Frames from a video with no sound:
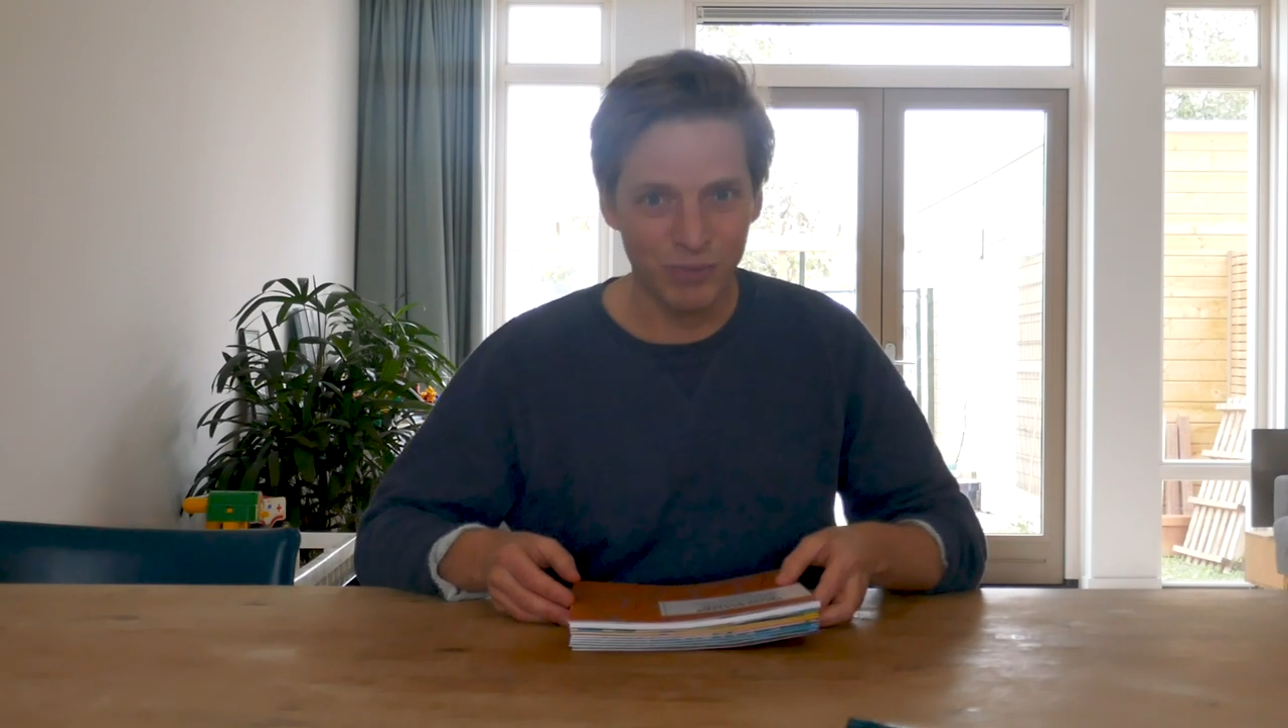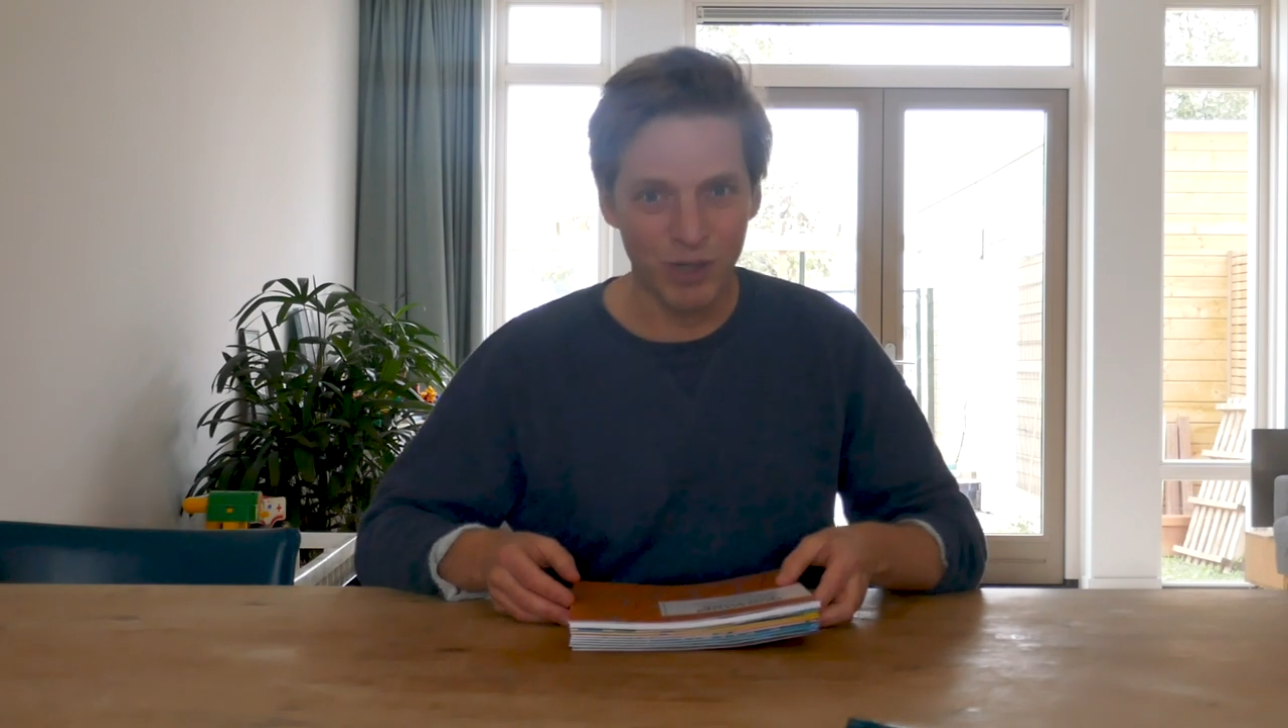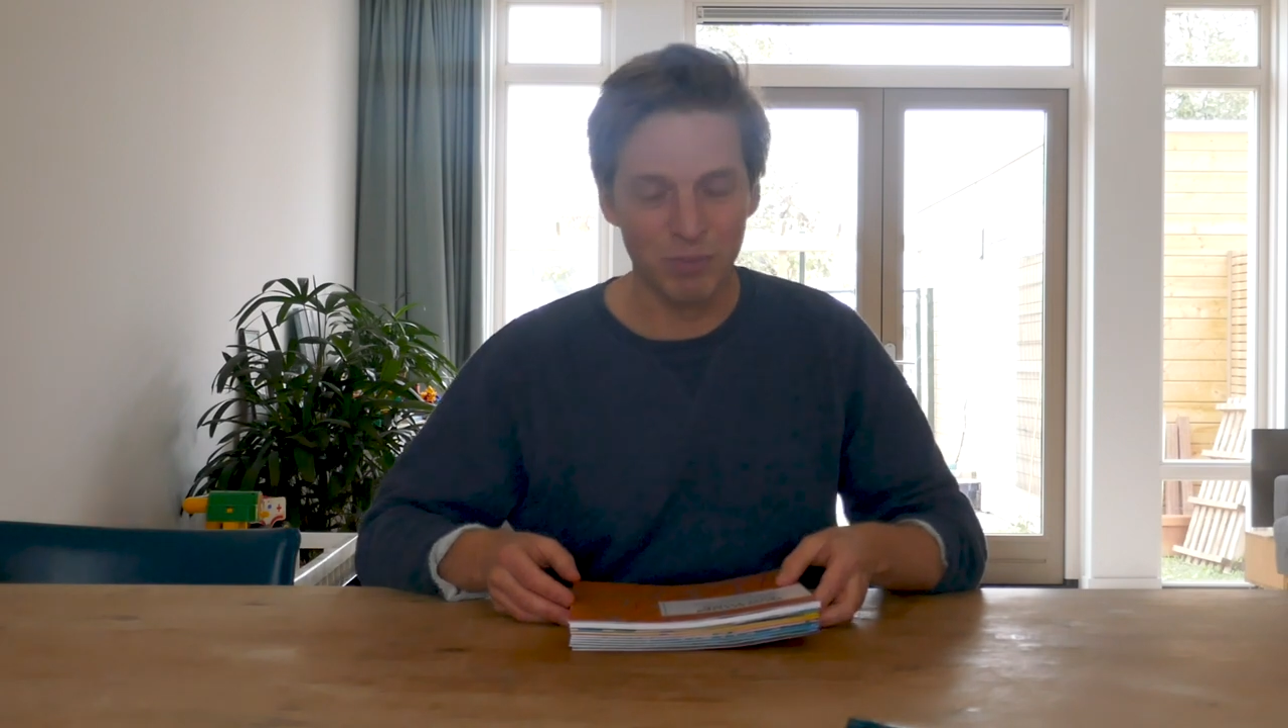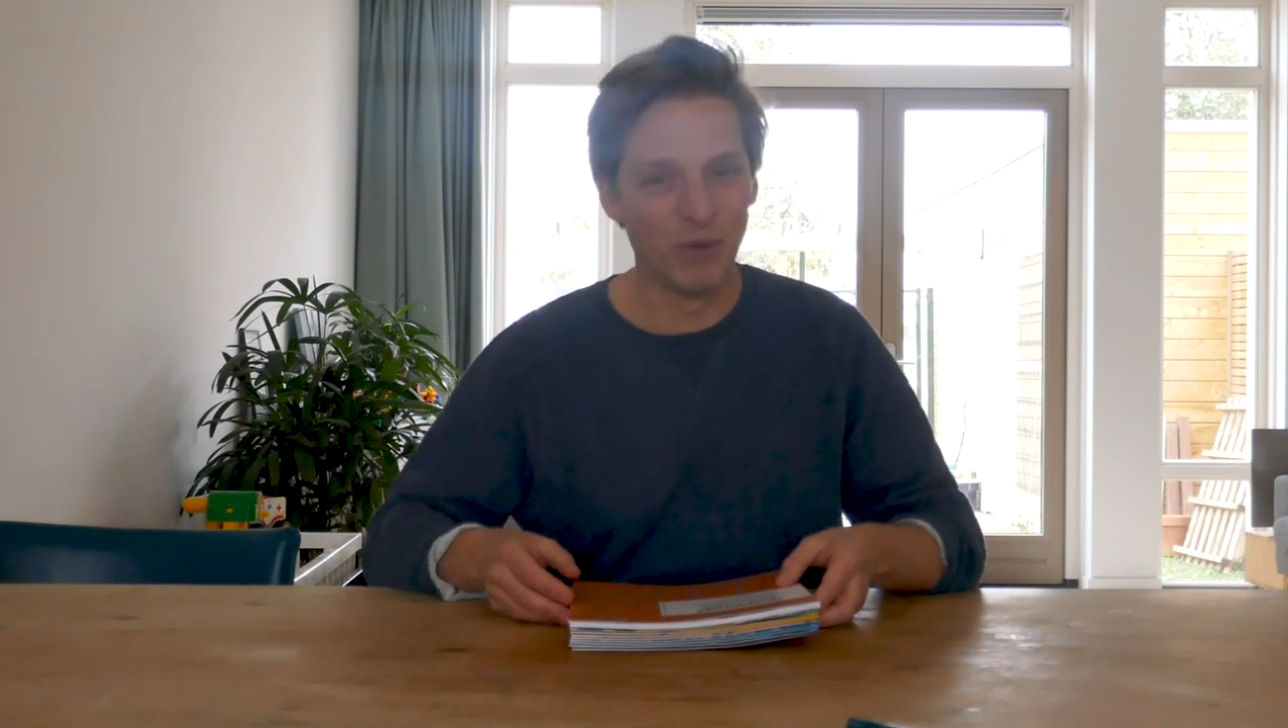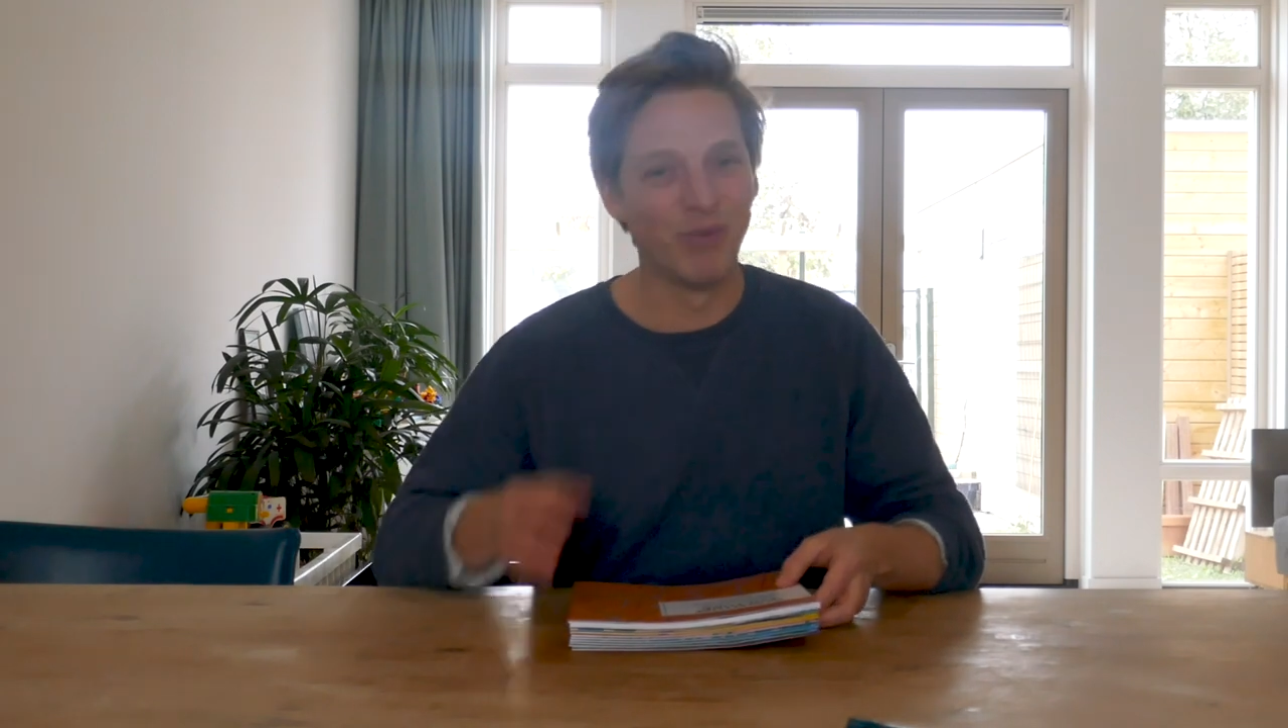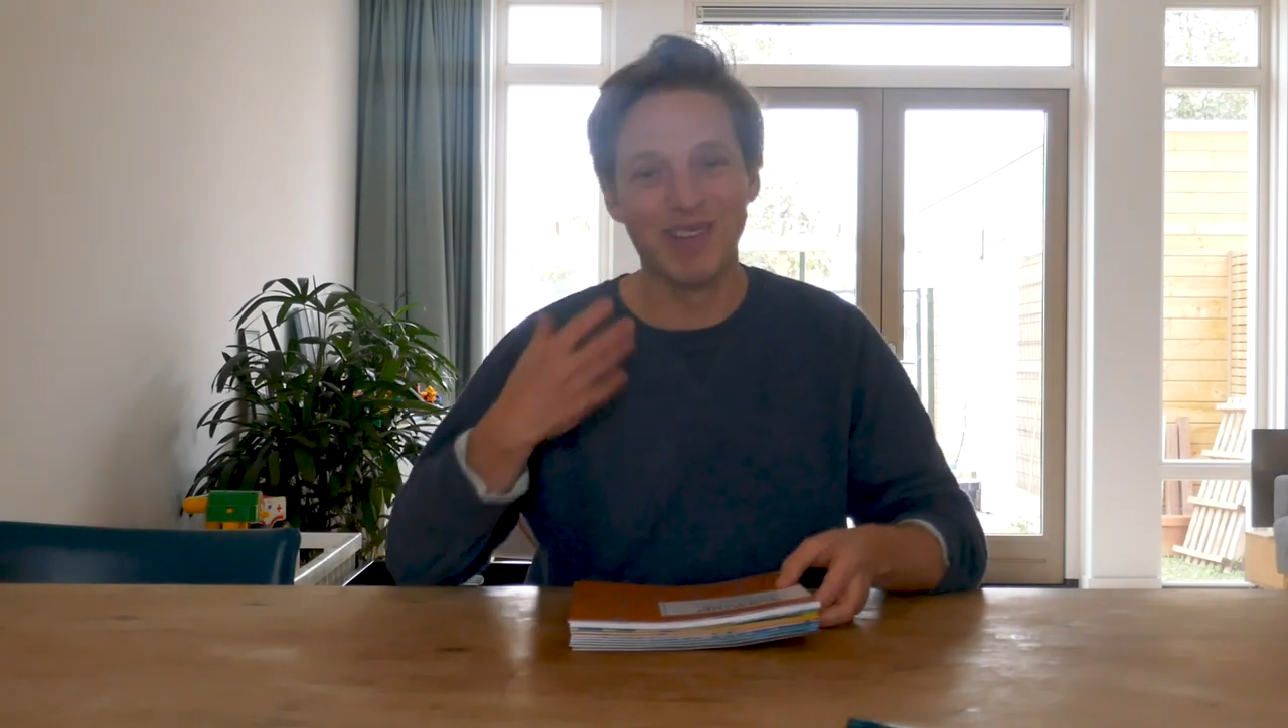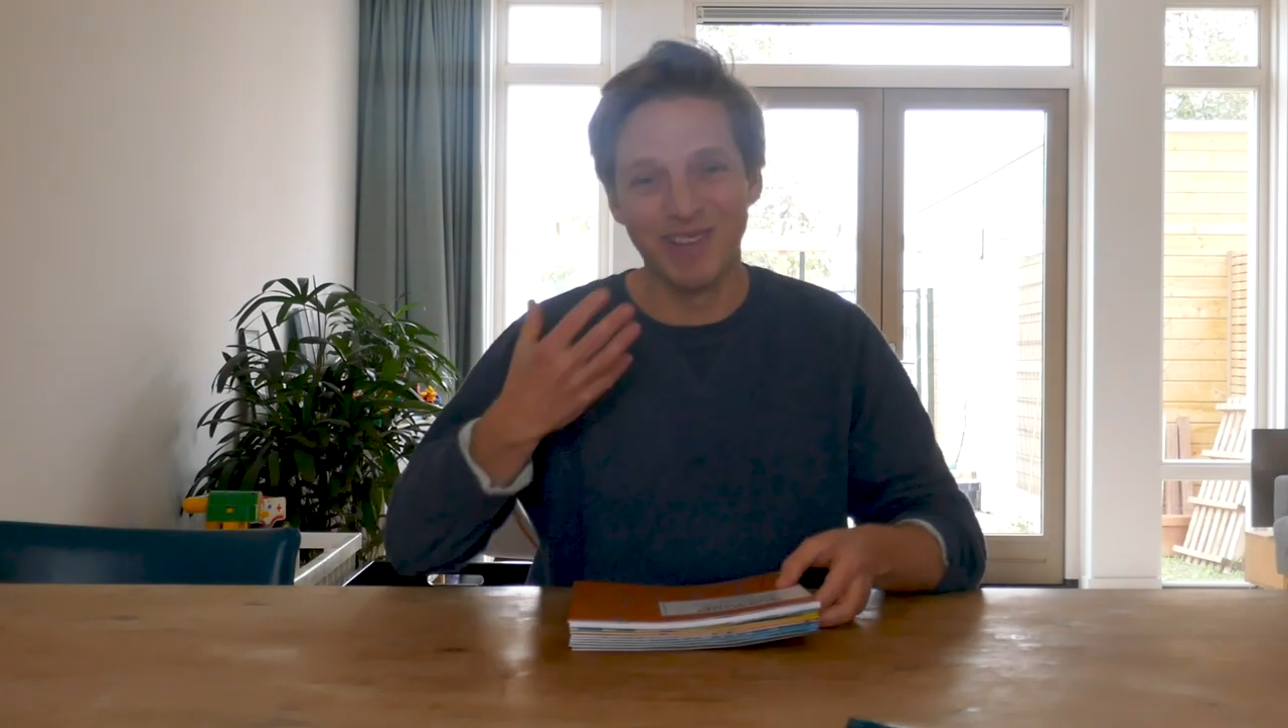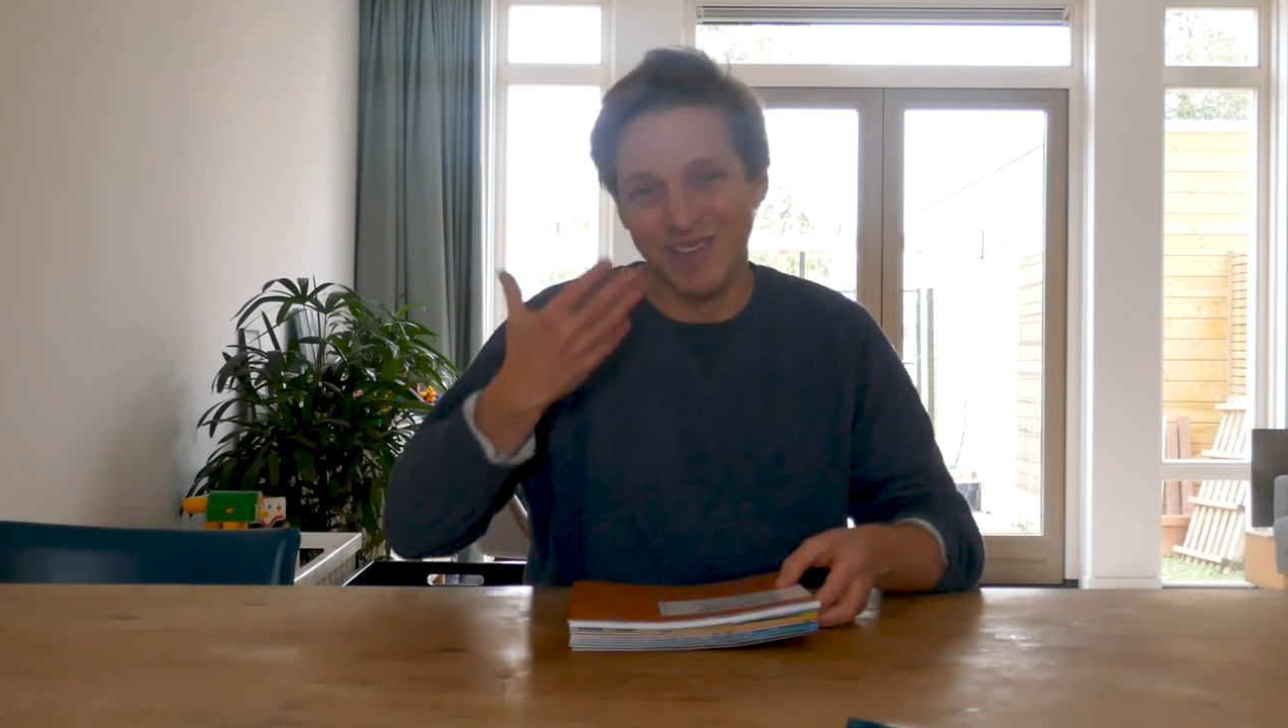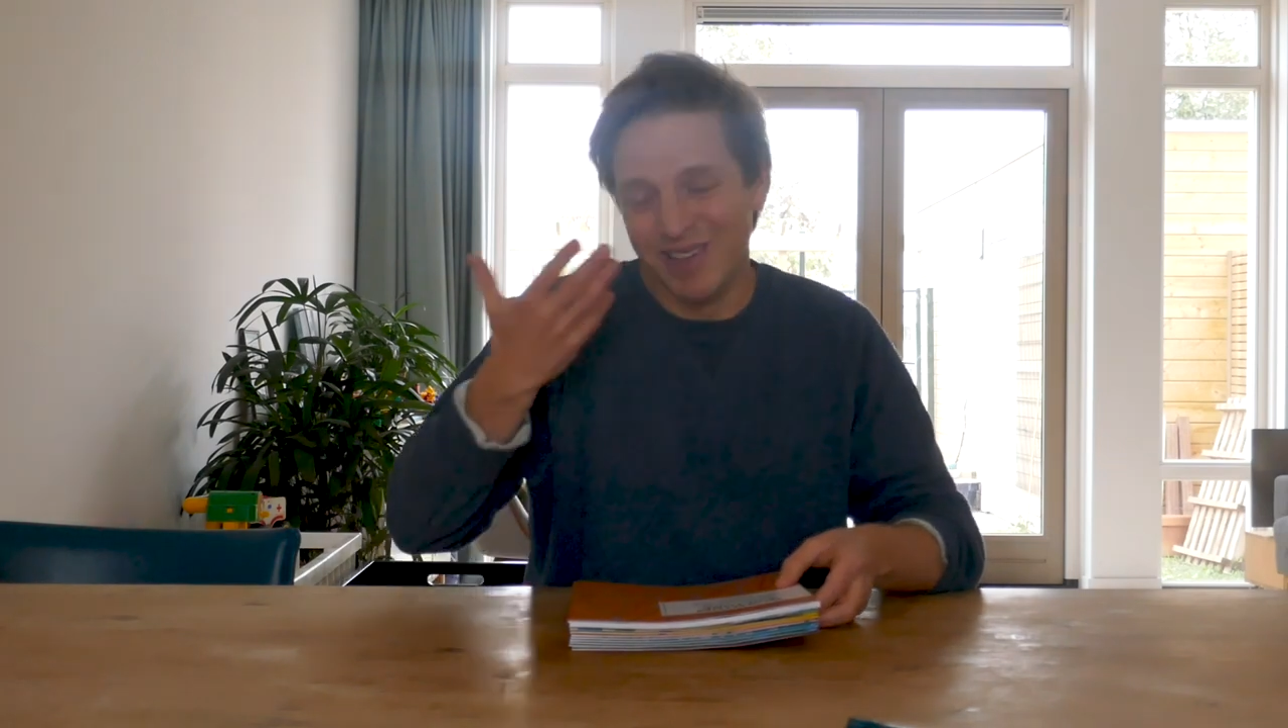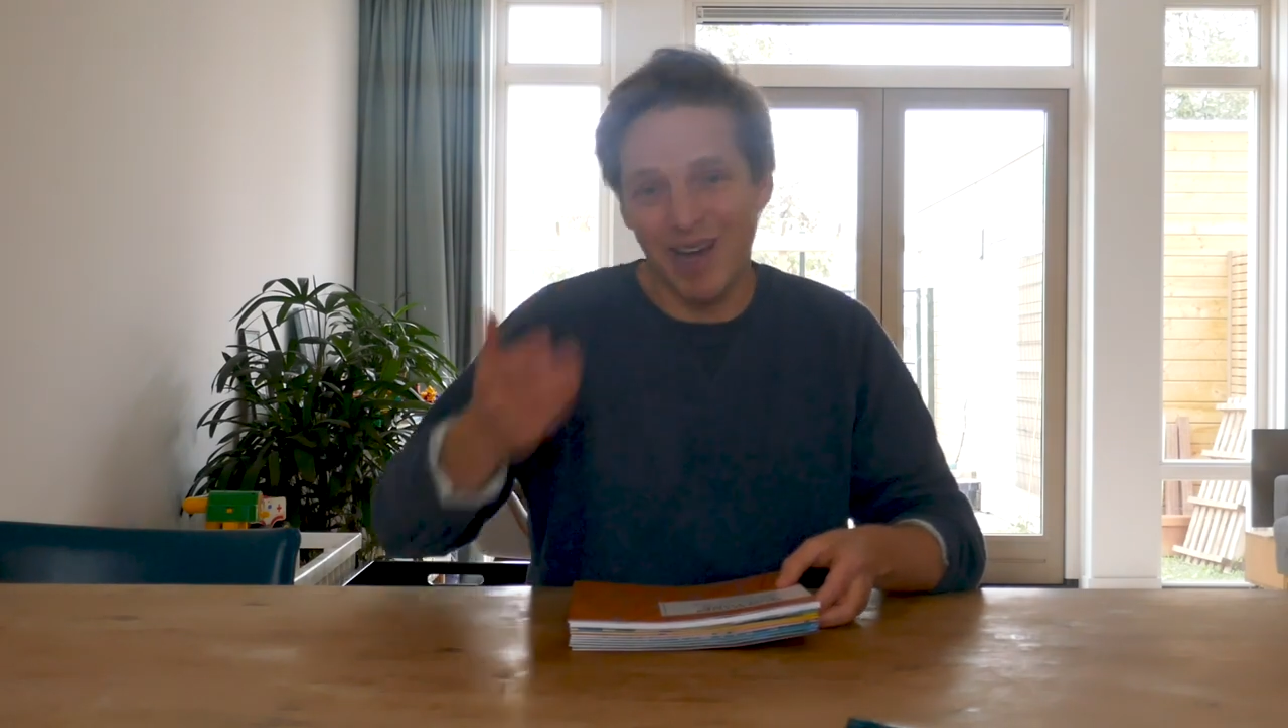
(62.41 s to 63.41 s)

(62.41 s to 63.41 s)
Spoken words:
workbook.